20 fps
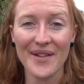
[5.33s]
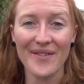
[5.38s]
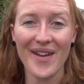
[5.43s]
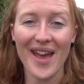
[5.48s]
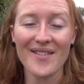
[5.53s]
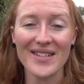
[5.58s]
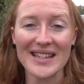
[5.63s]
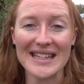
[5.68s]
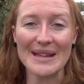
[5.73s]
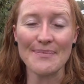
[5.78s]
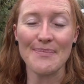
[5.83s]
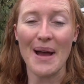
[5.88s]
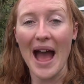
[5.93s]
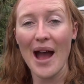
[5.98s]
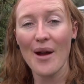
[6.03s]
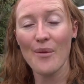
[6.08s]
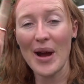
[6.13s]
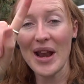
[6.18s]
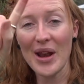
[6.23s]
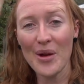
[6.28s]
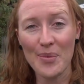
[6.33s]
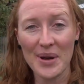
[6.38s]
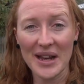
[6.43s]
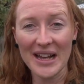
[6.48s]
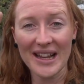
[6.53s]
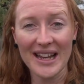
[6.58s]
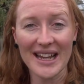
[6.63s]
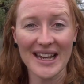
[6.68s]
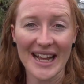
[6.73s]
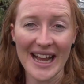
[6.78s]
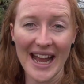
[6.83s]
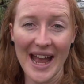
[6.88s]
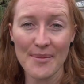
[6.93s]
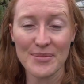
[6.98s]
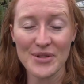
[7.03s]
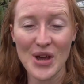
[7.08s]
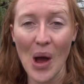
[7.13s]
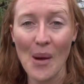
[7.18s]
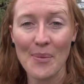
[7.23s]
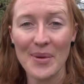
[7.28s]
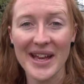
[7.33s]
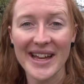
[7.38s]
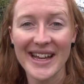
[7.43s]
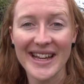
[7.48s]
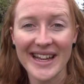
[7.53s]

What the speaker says: If you haven't seen part one, I'll put a little link up top